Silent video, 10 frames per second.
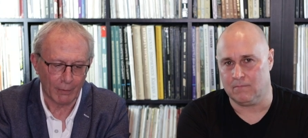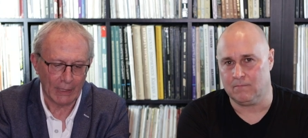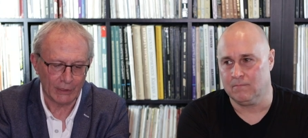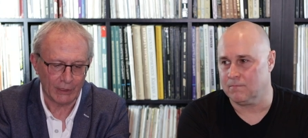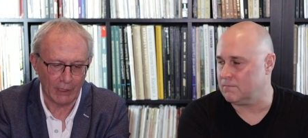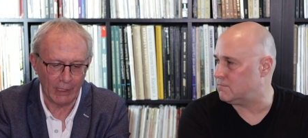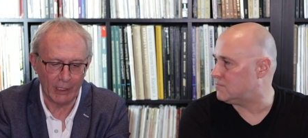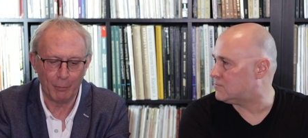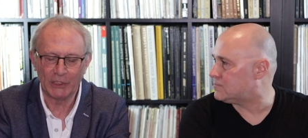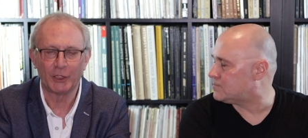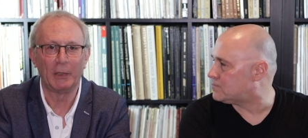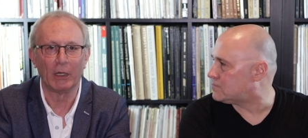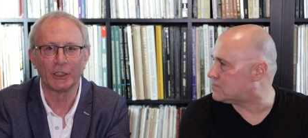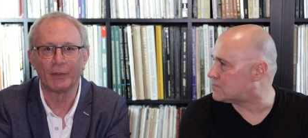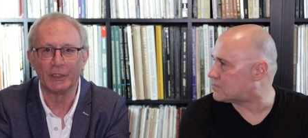Speaker 1: it's and the business
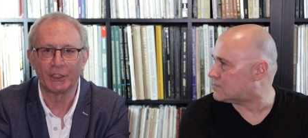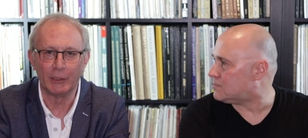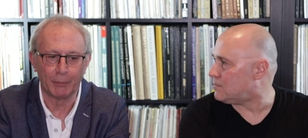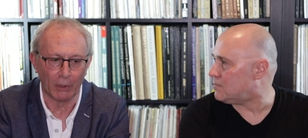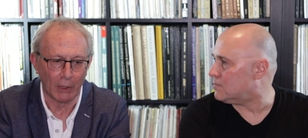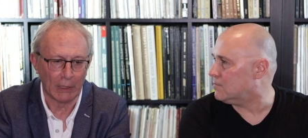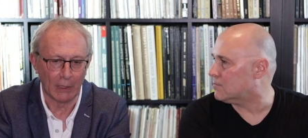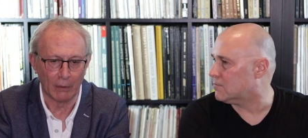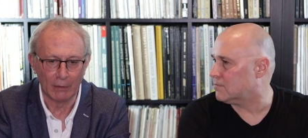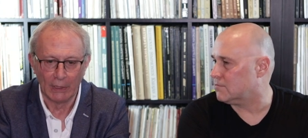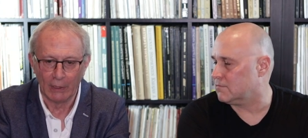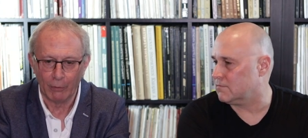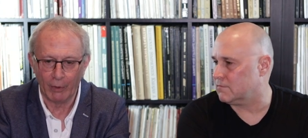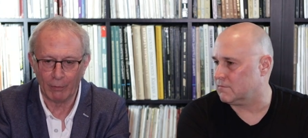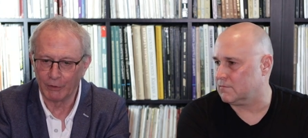model is very simple. Uh,
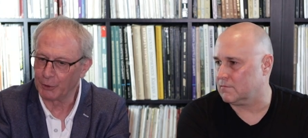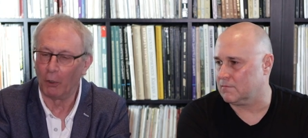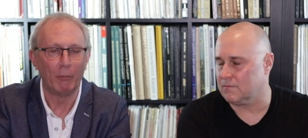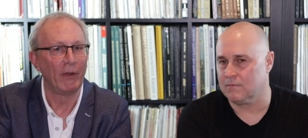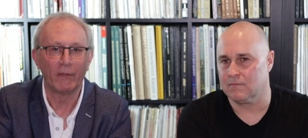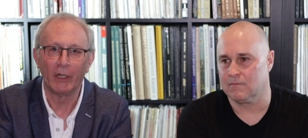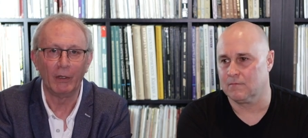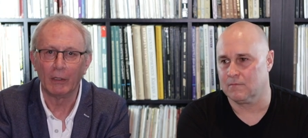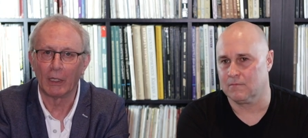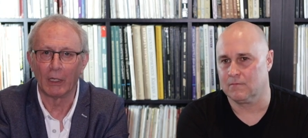we have a small monthly